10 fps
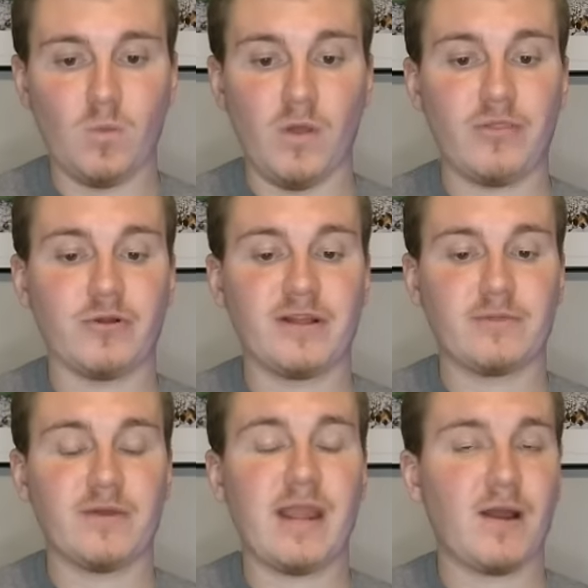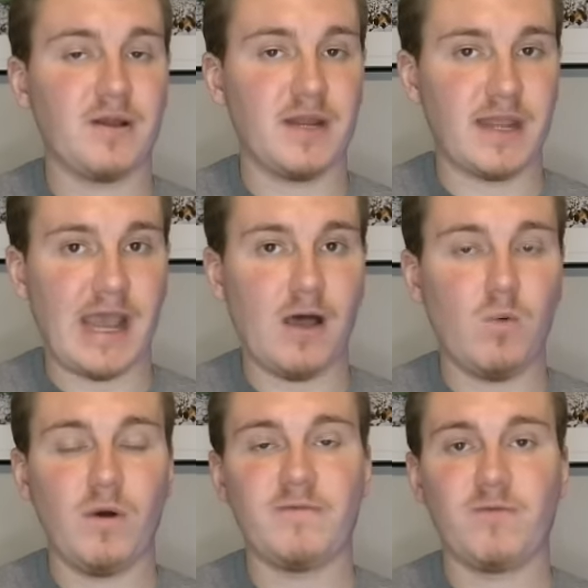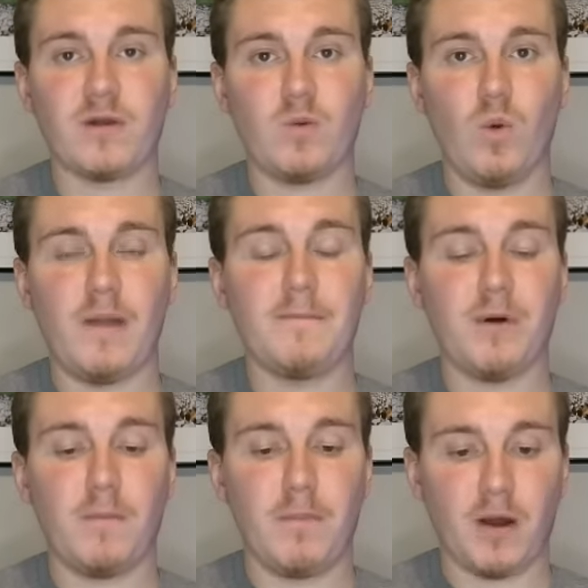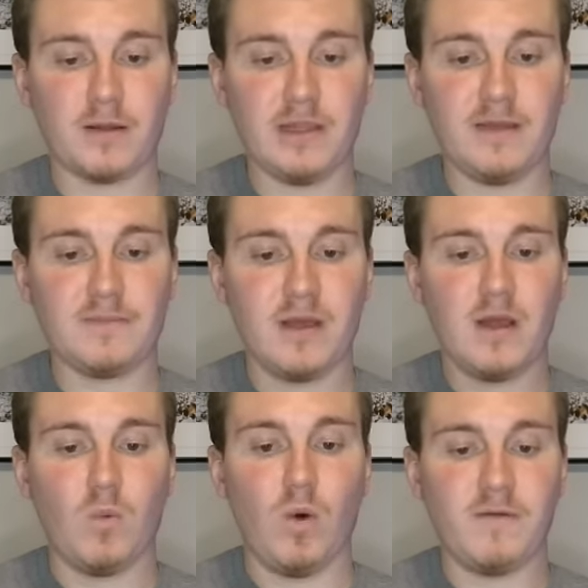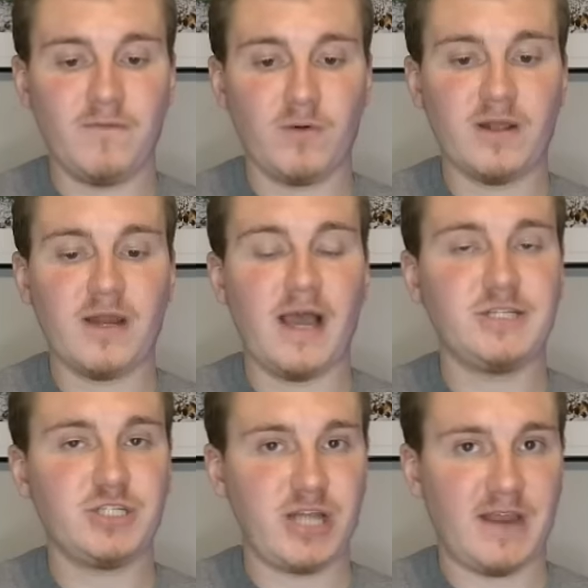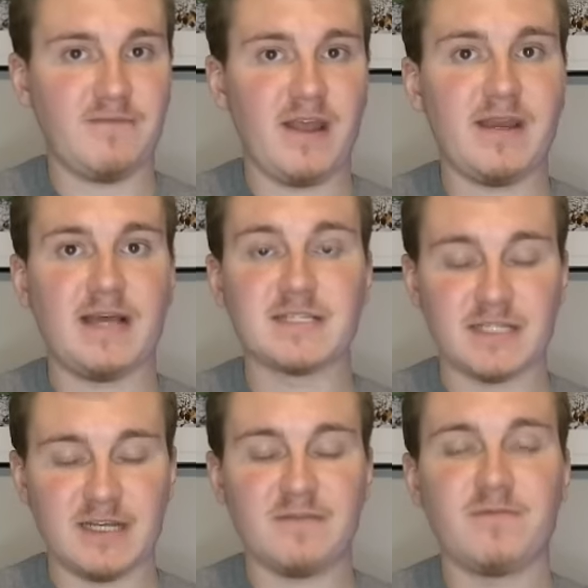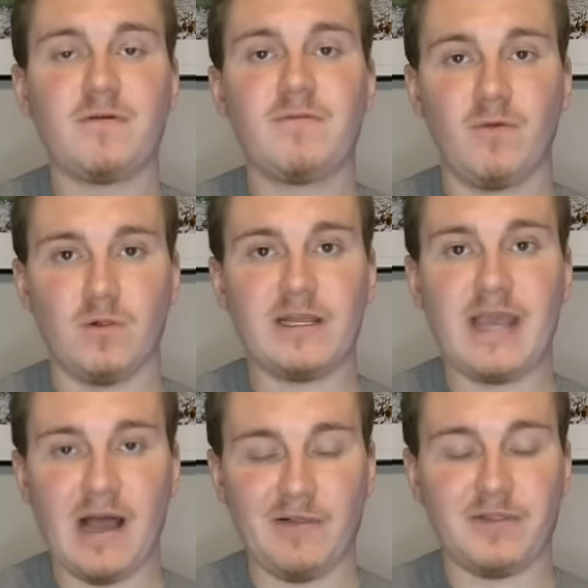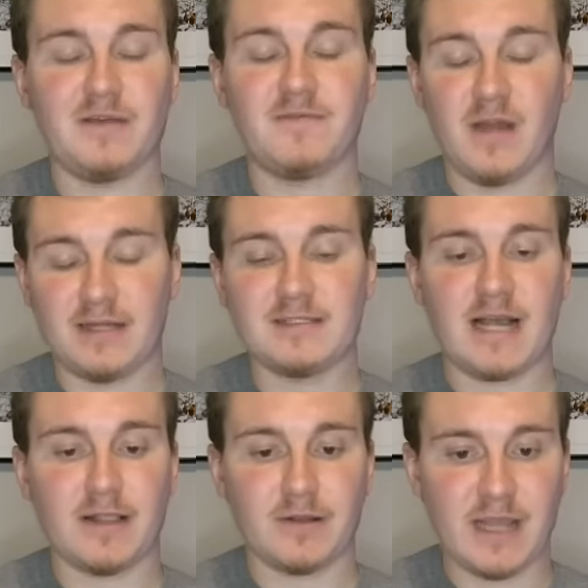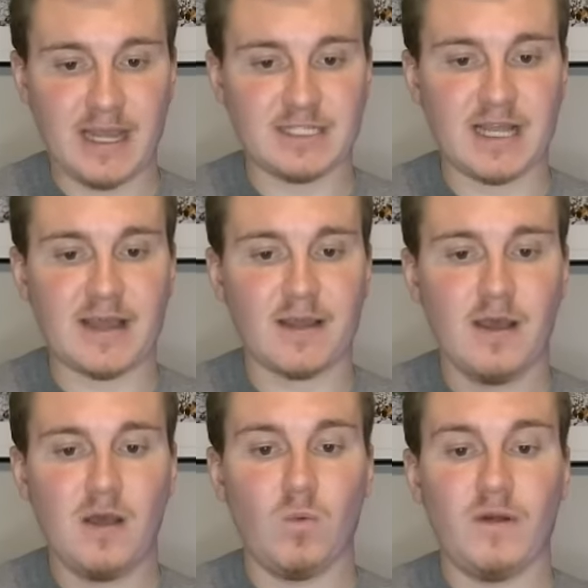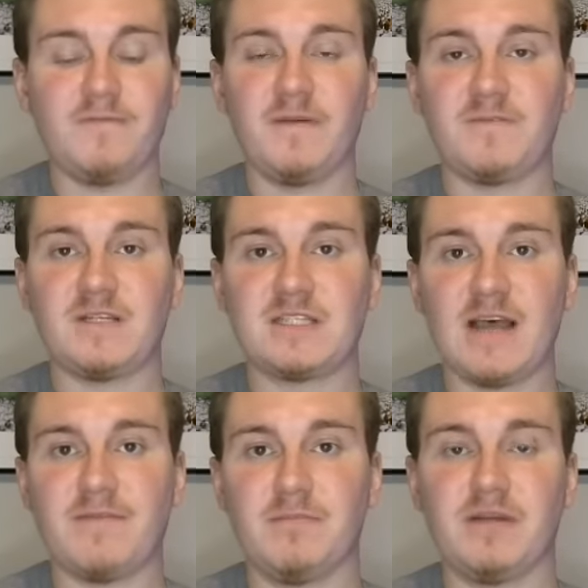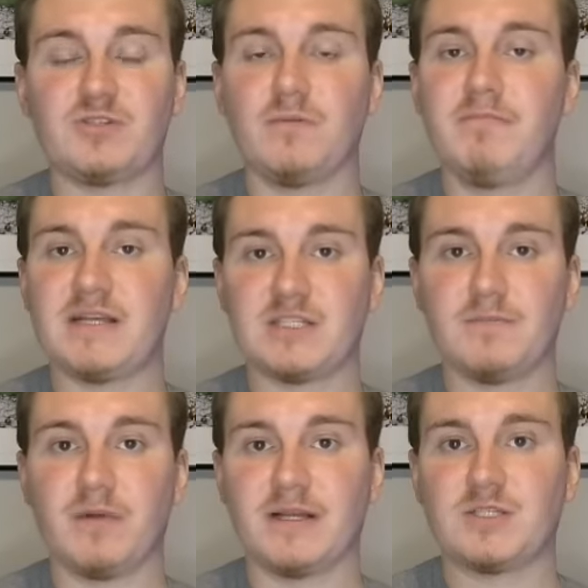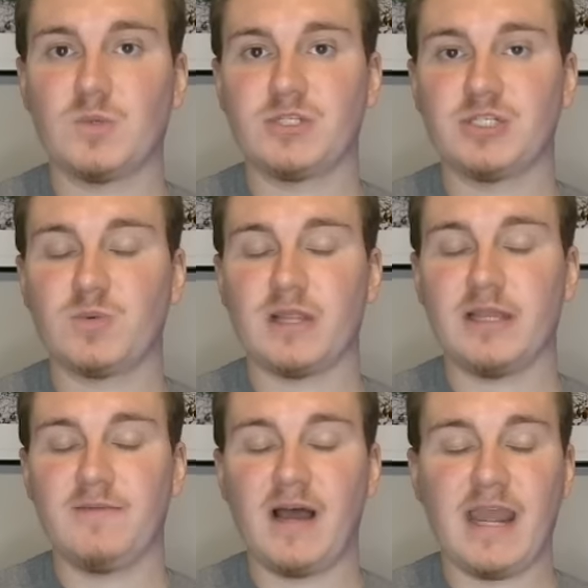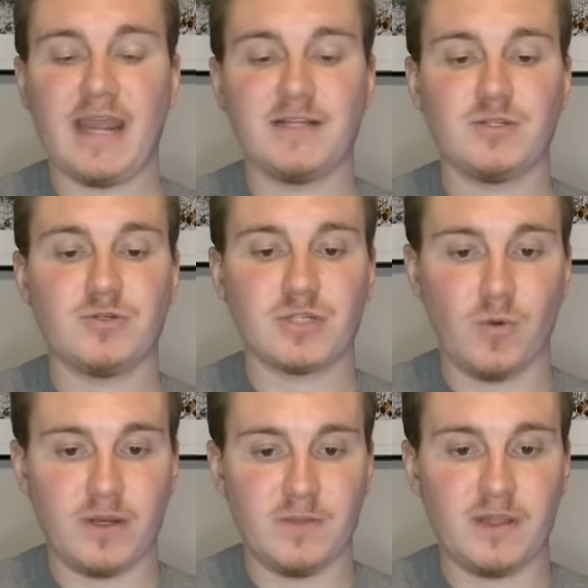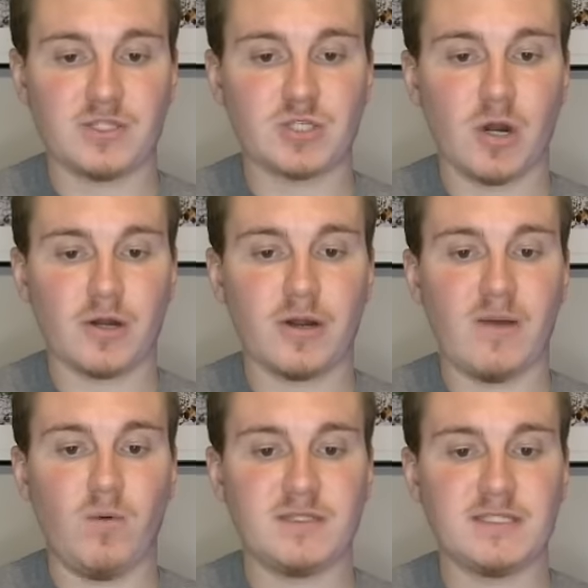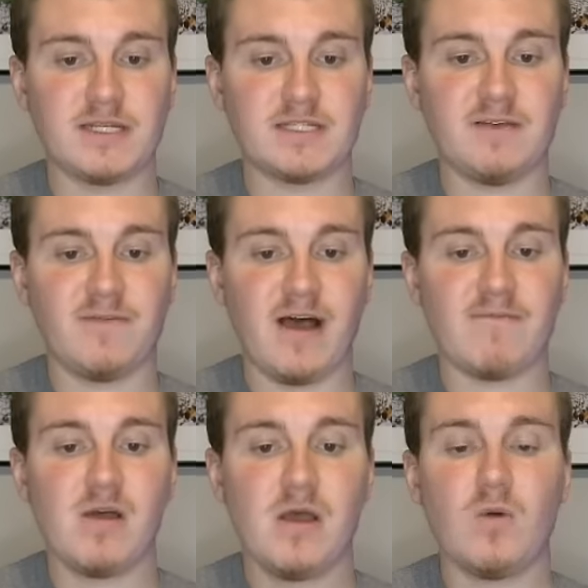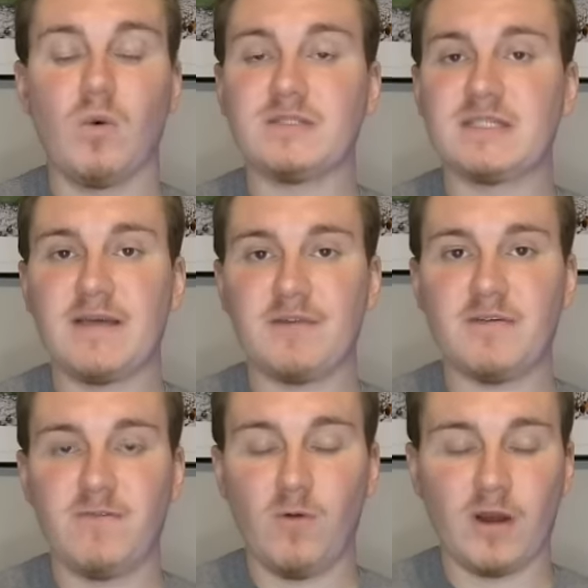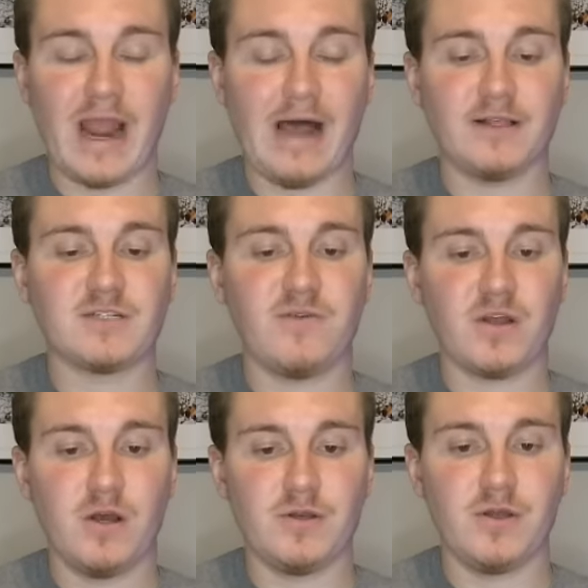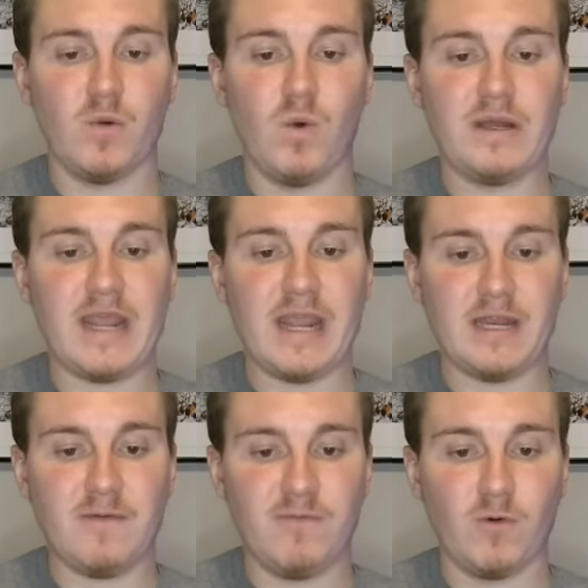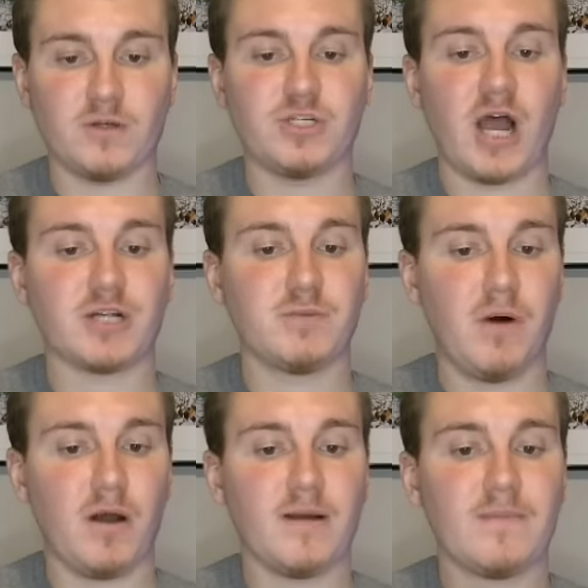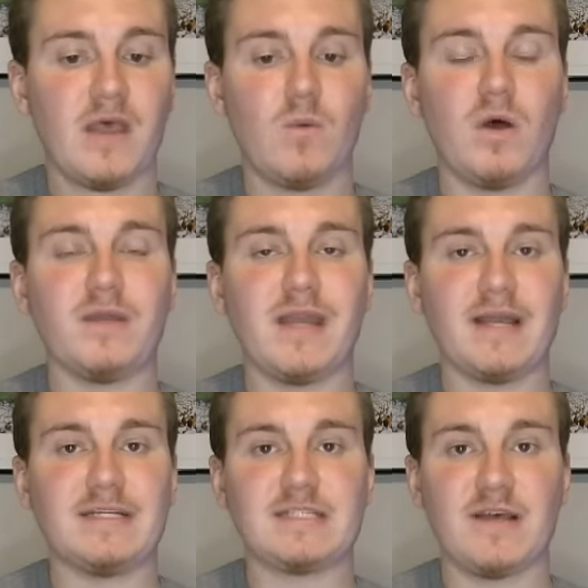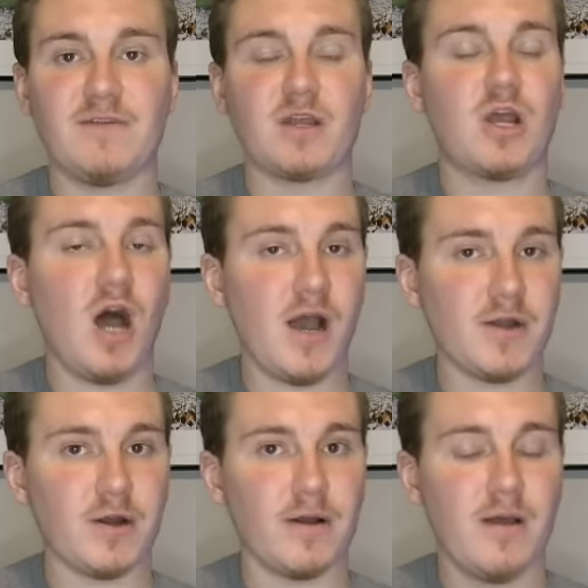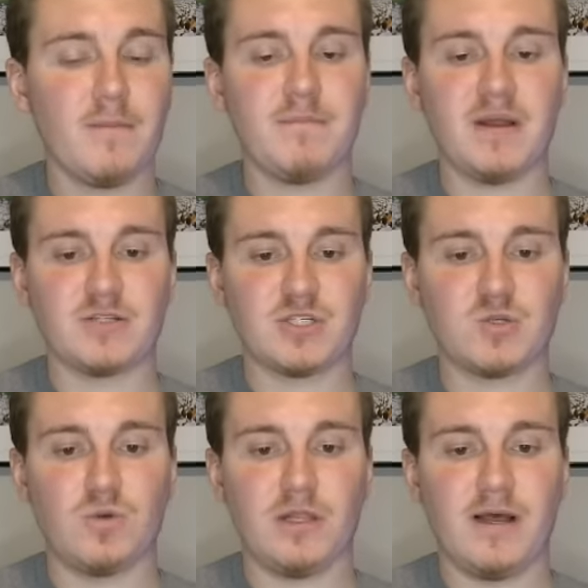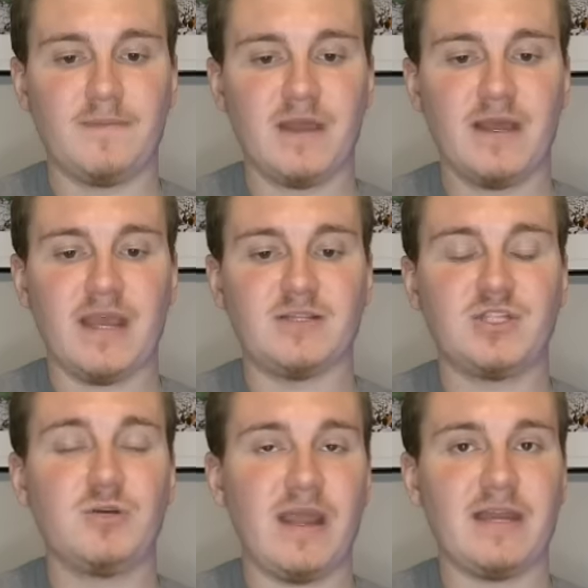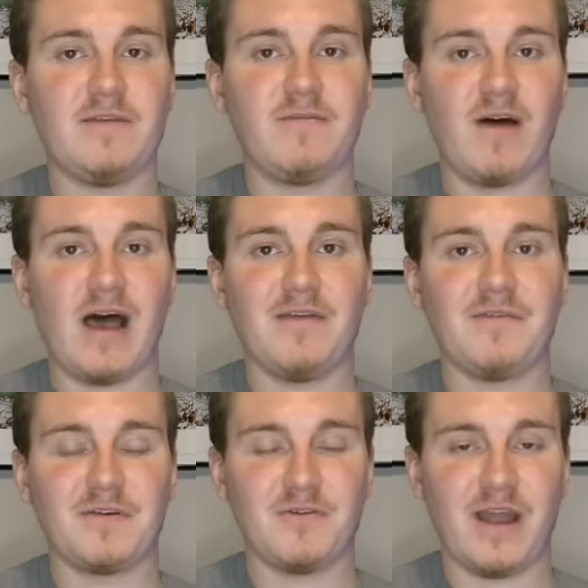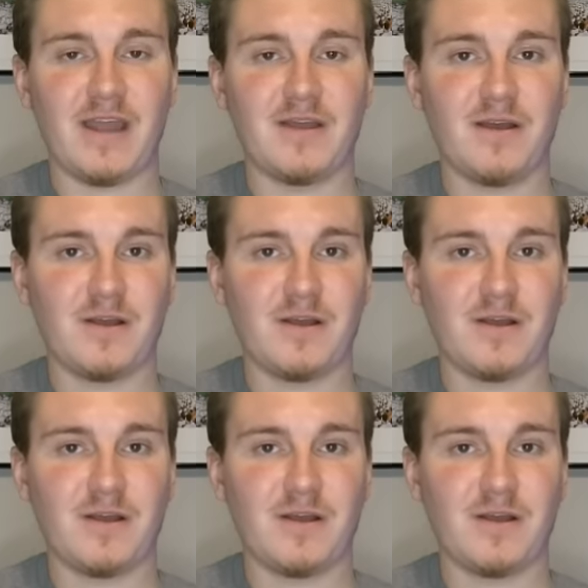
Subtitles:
133, Aaron Nagao. 141, Beau Bartlett. 149, Shayne Van Ness, if fully healthy. If not, Tyler Kasak. 157, Mitchell Mesenbrink switches with Levi Haines, who is going to be the starter at 165. 174, Alex Facundo. 184, Josh Barr. 197, Connor Mirasola. And 285, Greg